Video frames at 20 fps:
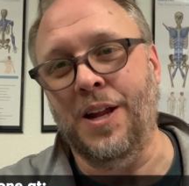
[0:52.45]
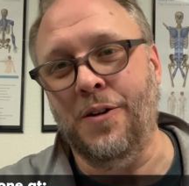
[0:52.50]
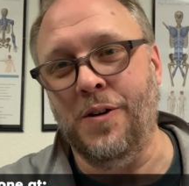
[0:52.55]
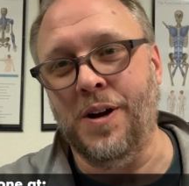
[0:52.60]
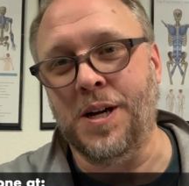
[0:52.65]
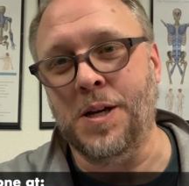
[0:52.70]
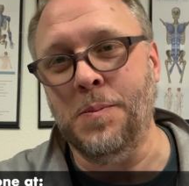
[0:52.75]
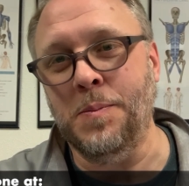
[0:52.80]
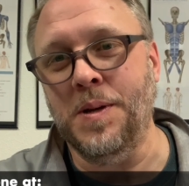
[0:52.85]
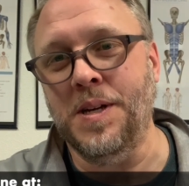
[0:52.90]

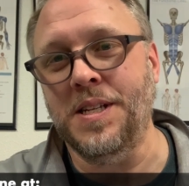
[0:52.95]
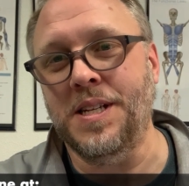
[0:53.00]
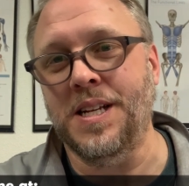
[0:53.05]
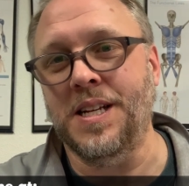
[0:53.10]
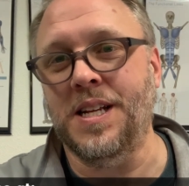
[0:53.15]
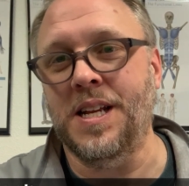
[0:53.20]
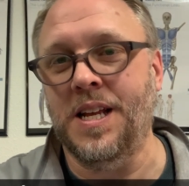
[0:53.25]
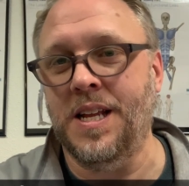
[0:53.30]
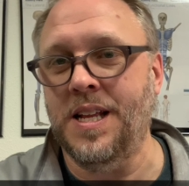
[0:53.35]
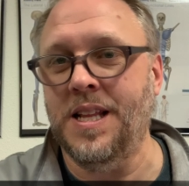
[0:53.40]
recommend
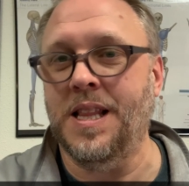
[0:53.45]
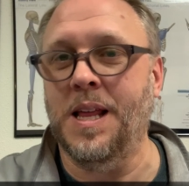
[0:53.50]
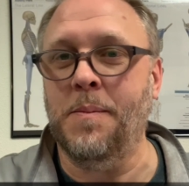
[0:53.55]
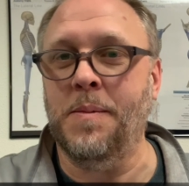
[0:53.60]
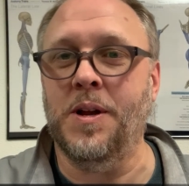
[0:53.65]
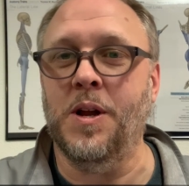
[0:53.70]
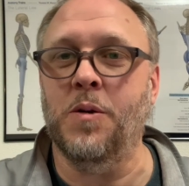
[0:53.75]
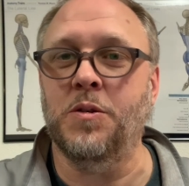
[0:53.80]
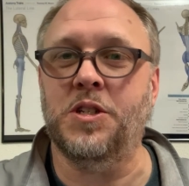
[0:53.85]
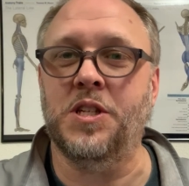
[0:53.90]
it. Let me
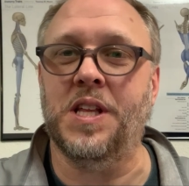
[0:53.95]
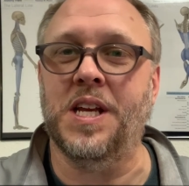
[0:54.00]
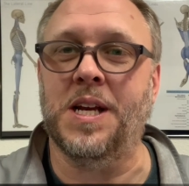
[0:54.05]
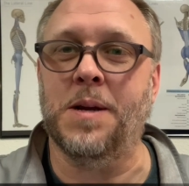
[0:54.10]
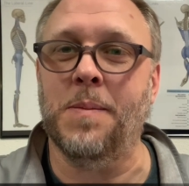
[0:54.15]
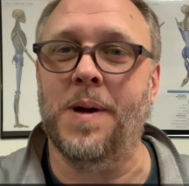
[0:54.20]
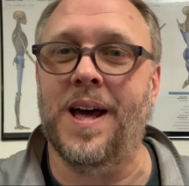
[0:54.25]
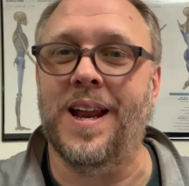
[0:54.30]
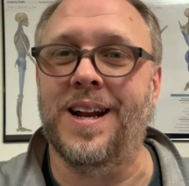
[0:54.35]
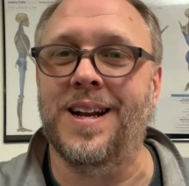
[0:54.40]
know what you think
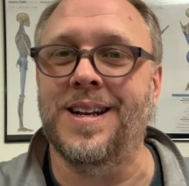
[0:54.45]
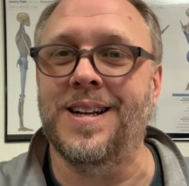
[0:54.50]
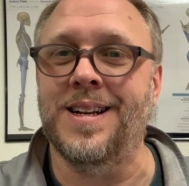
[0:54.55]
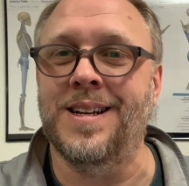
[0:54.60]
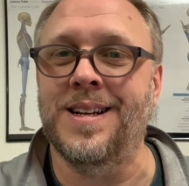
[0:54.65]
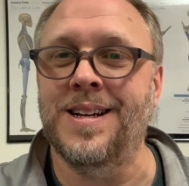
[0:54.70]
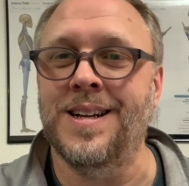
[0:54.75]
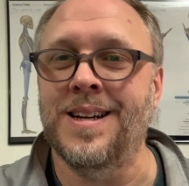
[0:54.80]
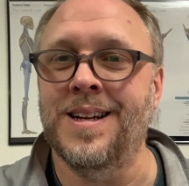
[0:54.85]
about it.